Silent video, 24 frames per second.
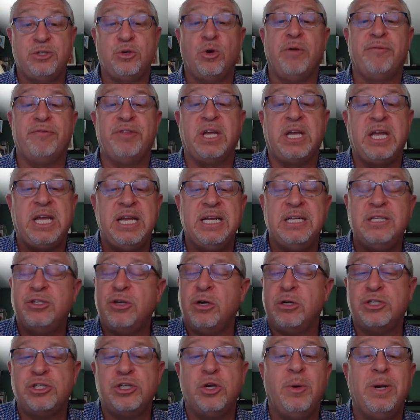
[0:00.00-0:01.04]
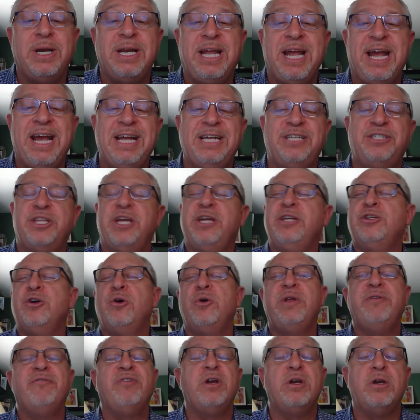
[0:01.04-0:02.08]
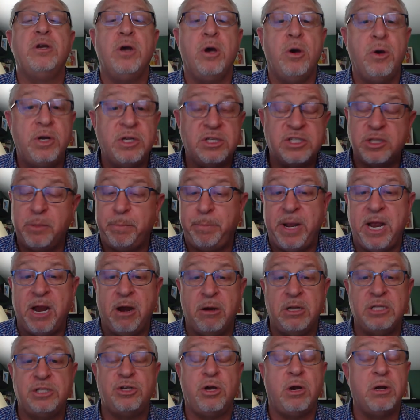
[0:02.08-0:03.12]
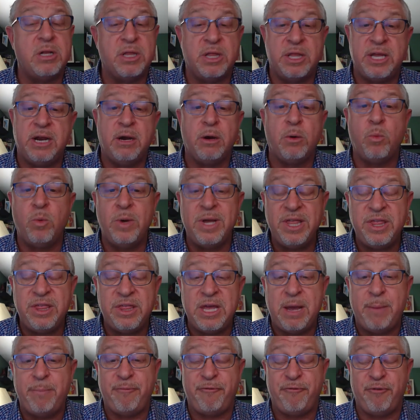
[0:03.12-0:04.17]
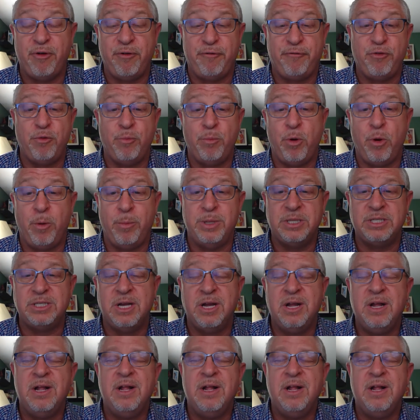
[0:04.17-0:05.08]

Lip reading: or if the kids are so engaged they don't even notice the parents aren't there with them for a few moments,